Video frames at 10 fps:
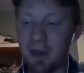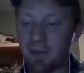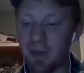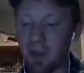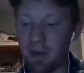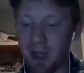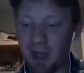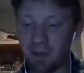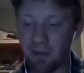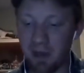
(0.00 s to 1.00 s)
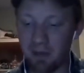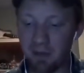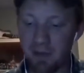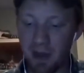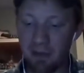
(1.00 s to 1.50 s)
So
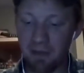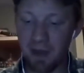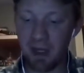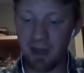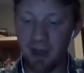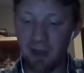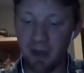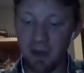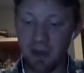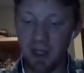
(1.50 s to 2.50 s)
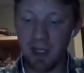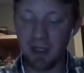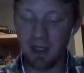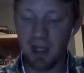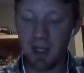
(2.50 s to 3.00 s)
I'm finding that what you're saying
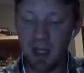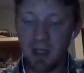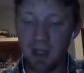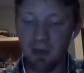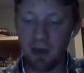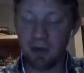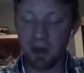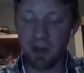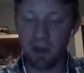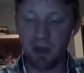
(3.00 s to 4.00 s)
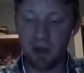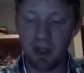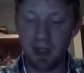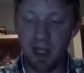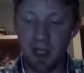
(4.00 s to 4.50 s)
is each of those is sort of
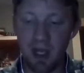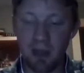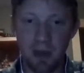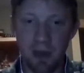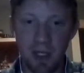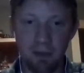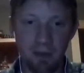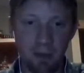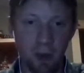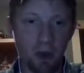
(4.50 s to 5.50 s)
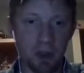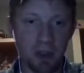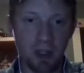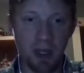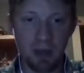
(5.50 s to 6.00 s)
a stage or a different
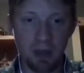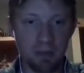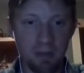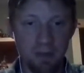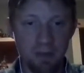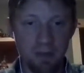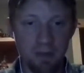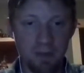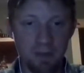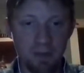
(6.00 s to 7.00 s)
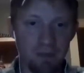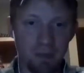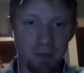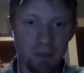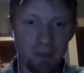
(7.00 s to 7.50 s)
portion of
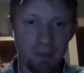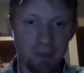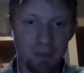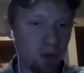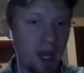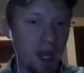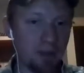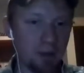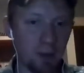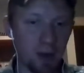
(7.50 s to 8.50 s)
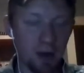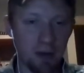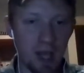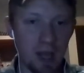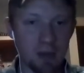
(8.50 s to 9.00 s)
almost like a draft, where
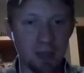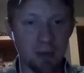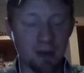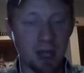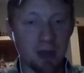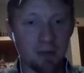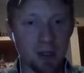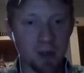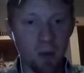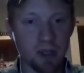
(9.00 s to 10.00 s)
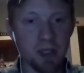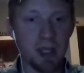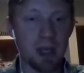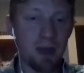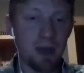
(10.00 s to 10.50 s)
the annotated bibliography is one
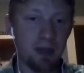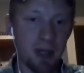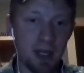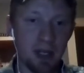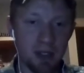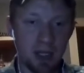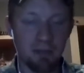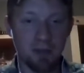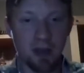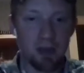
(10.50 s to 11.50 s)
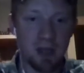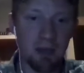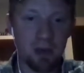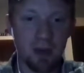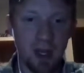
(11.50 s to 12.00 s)
step and then each step follows
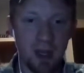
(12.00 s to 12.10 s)
after that.